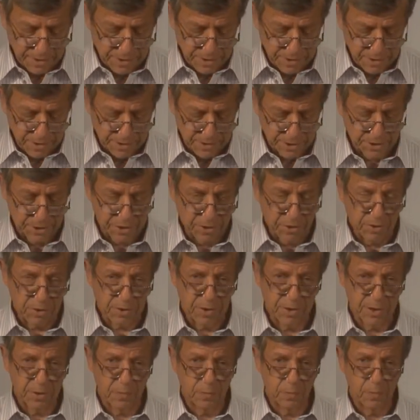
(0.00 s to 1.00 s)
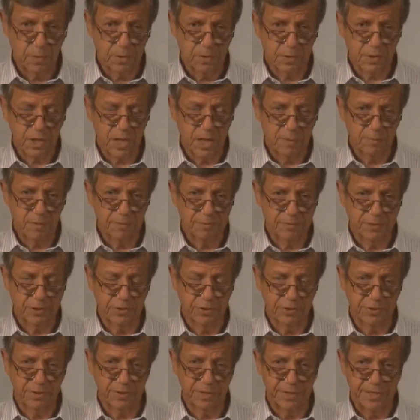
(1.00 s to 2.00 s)
soccer, World Cup of
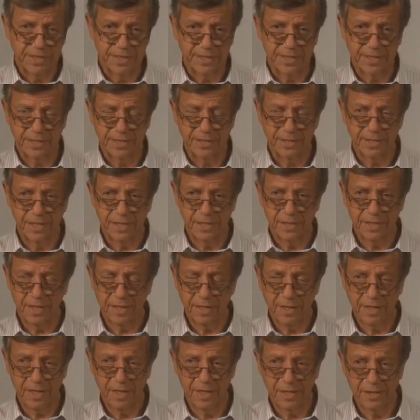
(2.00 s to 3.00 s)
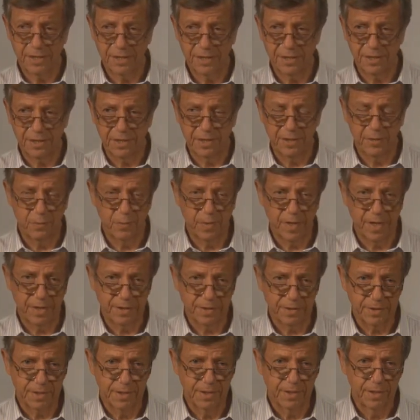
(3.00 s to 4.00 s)
Soccer, is a dedicated
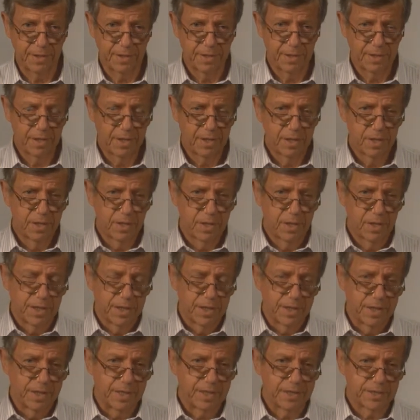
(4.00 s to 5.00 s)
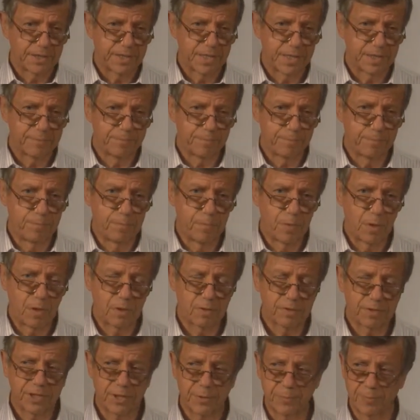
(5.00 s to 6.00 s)
event. It's the
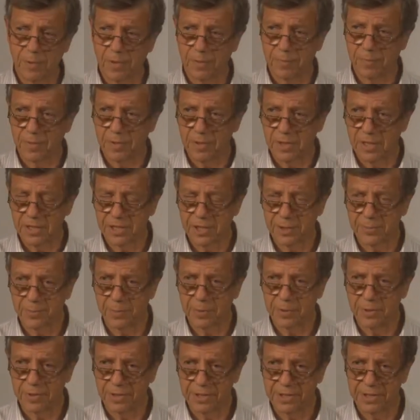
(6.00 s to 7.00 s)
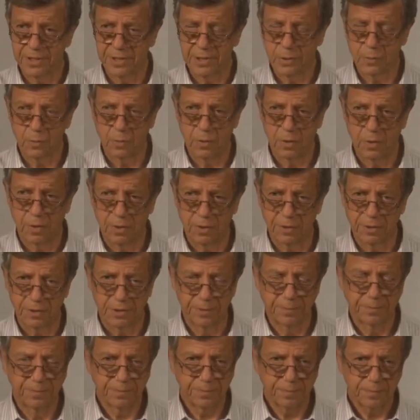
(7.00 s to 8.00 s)
most popular sport in the world.
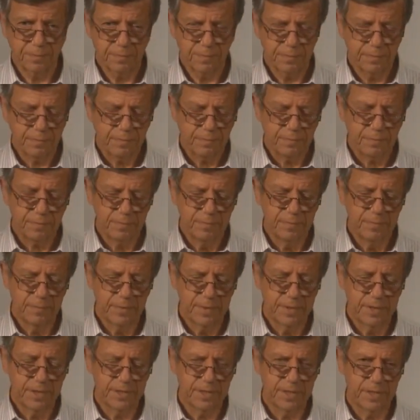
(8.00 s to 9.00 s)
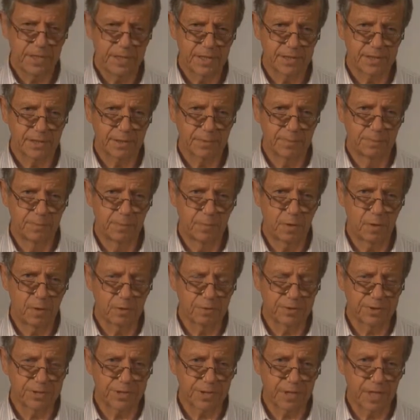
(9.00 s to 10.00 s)
It has
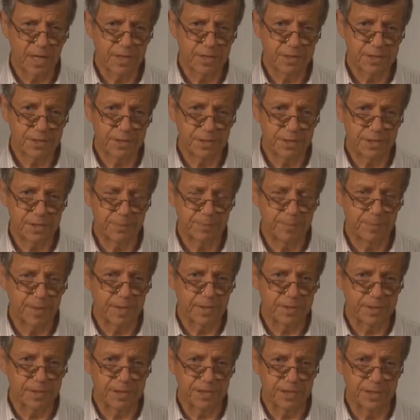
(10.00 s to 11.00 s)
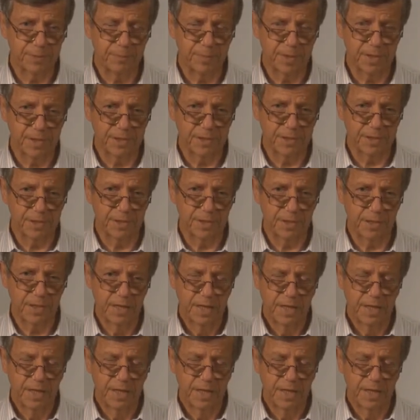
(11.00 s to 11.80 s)
most countries participating.